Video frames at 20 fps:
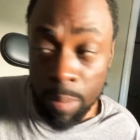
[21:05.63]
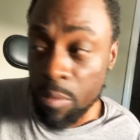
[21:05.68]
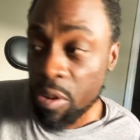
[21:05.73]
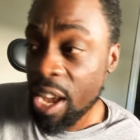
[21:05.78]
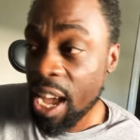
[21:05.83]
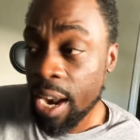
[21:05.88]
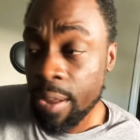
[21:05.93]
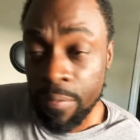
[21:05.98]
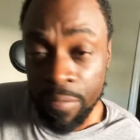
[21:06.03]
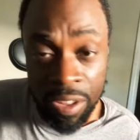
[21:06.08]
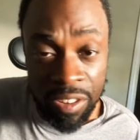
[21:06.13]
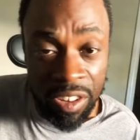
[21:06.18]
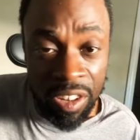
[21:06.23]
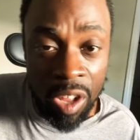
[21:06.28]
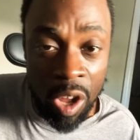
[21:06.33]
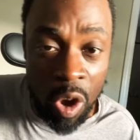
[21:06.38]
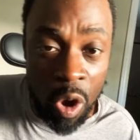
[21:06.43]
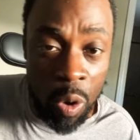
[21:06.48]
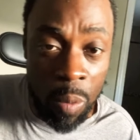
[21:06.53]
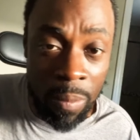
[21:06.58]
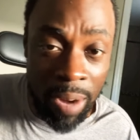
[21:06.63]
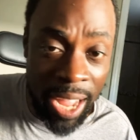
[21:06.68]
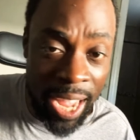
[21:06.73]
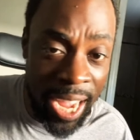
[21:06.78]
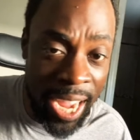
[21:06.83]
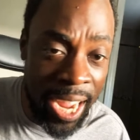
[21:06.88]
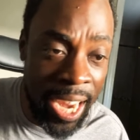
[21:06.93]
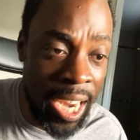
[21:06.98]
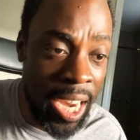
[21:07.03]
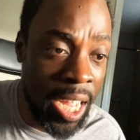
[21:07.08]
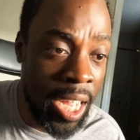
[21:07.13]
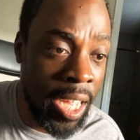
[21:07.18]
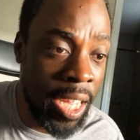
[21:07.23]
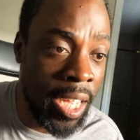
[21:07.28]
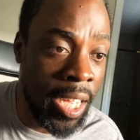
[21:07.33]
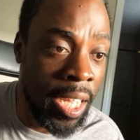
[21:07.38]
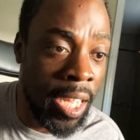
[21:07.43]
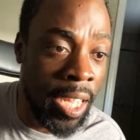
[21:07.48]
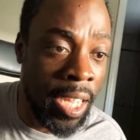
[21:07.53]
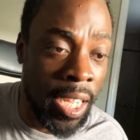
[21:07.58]
You got to visit the homeland.
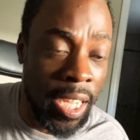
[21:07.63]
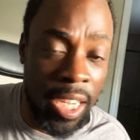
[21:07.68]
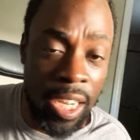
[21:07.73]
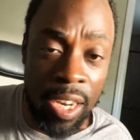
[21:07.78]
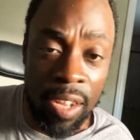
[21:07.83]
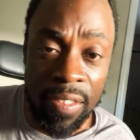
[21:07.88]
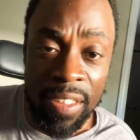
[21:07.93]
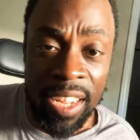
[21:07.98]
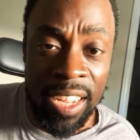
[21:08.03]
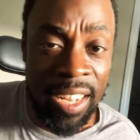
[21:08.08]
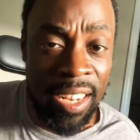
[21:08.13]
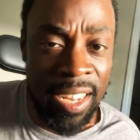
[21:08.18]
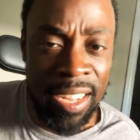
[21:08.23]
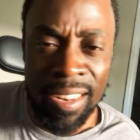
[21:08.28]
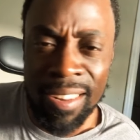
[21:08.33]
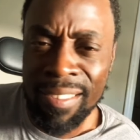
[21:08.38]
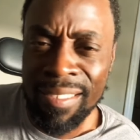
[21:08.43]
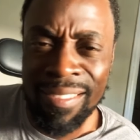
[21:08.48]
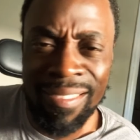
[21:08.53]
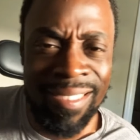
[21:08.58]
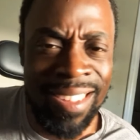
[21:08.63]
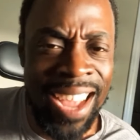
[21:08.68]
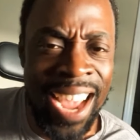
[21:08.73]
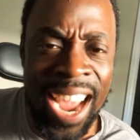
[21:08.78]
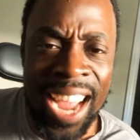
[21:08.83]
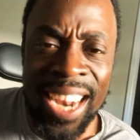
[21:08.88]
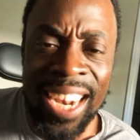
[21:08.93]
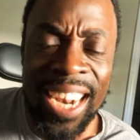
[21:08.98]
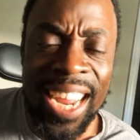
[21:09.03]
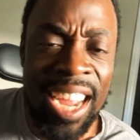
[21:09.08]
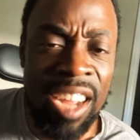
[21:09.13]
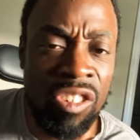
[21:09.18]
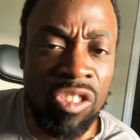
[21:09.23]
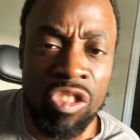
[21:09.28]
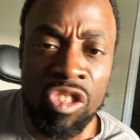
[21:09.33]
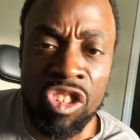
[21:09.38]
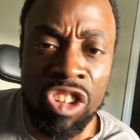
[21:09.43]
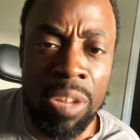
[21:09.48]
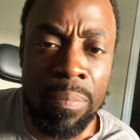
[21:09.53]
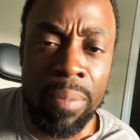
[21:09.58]
You know, they, they add an
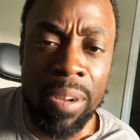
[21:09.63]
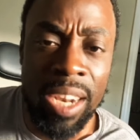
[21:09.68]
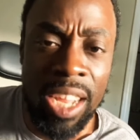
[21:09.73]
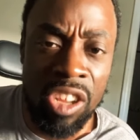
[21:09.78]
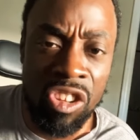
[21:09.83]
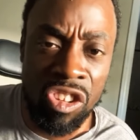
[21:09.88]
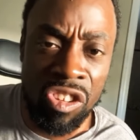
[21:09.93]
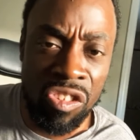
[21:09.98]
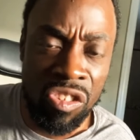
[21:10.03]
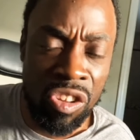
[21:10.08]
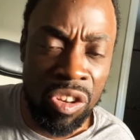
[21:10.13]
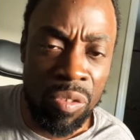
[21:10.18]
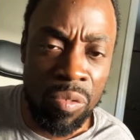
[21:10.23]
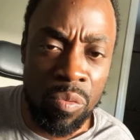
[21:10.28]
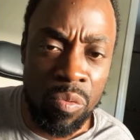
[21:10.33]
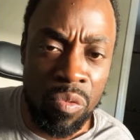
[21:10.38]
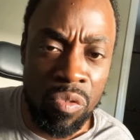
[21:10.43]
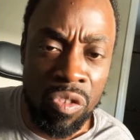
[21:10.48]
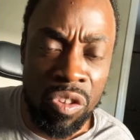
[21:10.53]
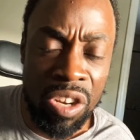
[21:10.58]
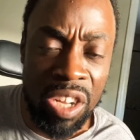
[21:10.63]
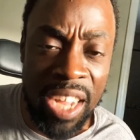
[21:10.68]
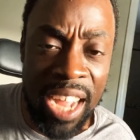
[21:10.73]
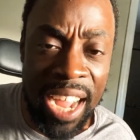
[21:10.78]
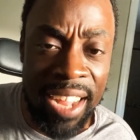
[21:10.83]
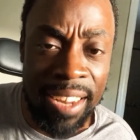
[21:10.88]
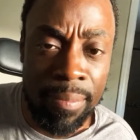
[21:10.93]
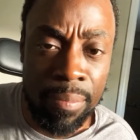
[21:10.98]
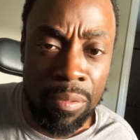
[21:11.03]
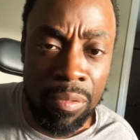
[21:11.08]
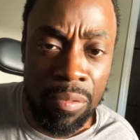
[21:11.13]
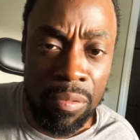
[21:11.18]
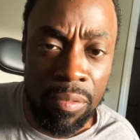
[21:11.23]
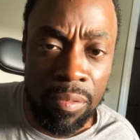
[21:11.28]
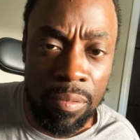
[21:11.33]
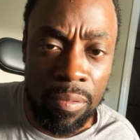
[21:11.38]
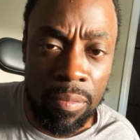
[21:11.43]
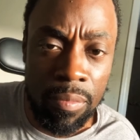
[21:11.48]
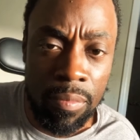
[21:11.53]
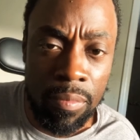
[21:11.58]
extra stipulation to the to the gospel.
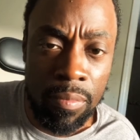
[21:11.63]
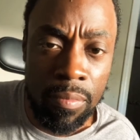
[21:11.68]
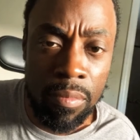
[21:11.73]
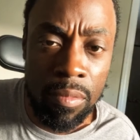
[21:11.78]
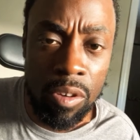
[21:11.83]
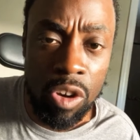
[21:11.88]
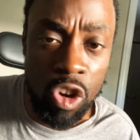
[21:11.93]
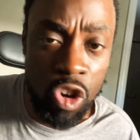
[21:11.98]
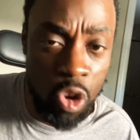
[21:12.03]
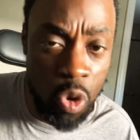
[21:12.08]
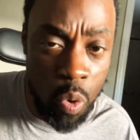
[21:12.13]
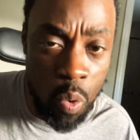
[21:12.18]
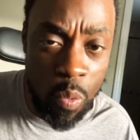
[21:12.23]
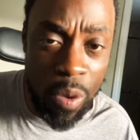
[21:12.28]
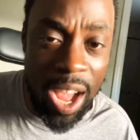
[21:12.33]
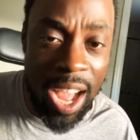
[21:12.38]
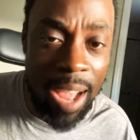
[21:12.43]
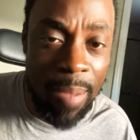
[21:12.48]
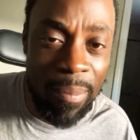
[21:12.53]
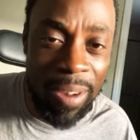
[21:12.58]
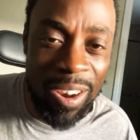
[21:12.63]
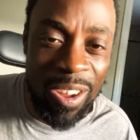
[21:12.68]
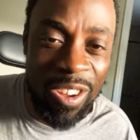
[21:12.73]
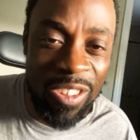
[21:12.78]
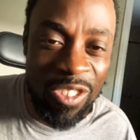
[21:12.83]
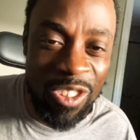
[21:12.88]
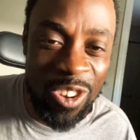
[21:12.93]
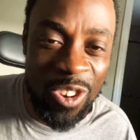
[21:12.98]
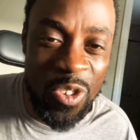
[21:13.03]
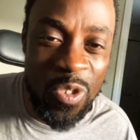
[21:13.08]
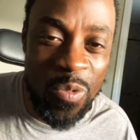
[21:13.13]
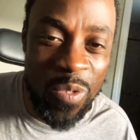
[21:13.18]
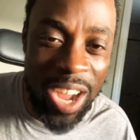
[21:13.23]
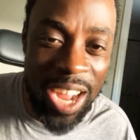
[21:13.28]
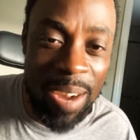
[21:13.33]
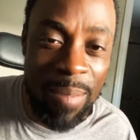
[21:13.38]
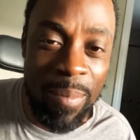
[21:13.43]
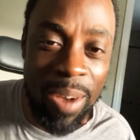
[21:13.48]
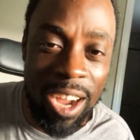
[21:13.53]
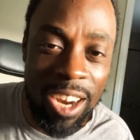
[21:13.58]
New wine belongs to new
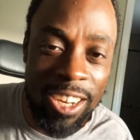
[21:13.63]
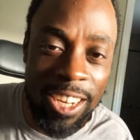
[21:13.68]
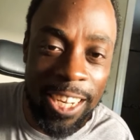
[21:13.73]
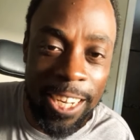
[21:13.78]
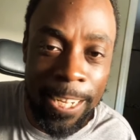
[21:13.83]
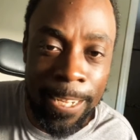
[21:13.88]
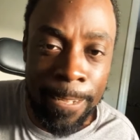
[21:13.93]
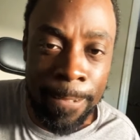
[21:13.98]
wine bottles.